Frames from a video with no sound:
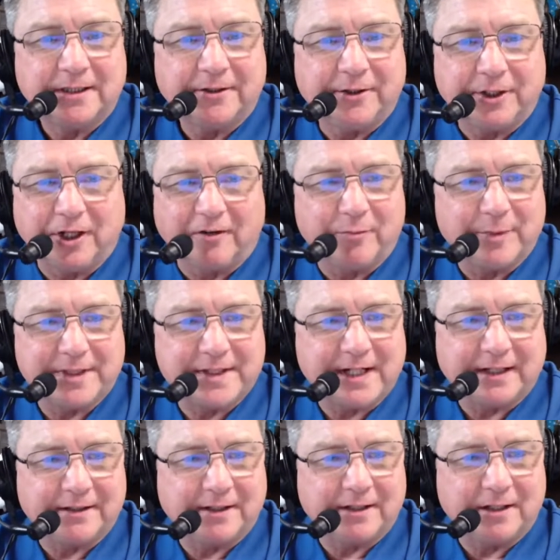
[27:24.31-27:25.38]
The government's
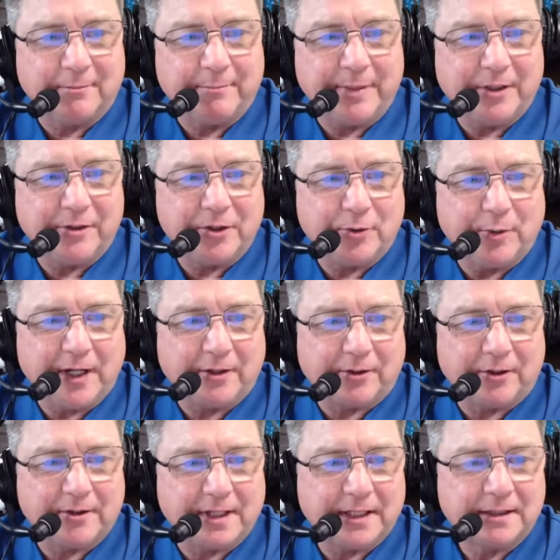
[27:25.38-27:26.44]
not going to come bail you out,
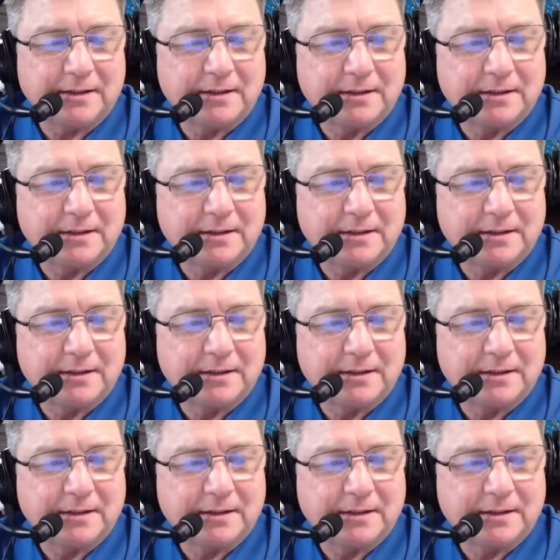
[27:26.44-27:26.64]
are they?